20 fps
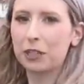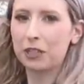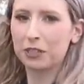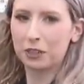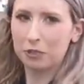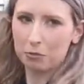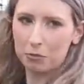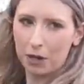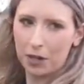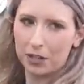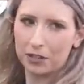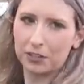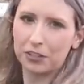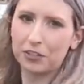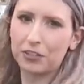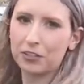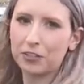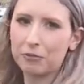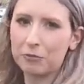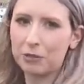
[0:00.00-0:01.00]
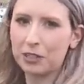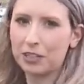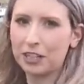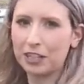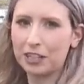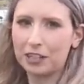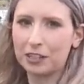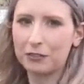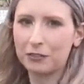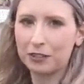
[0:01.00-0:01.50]
like the process of me
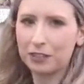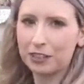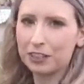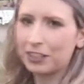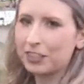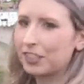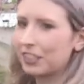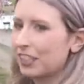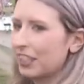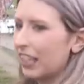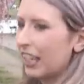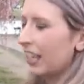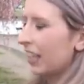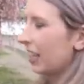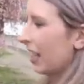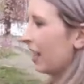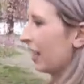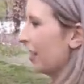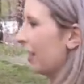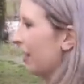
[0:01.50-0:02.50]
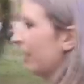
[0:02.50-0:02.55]
taking one? Yeah, that's what I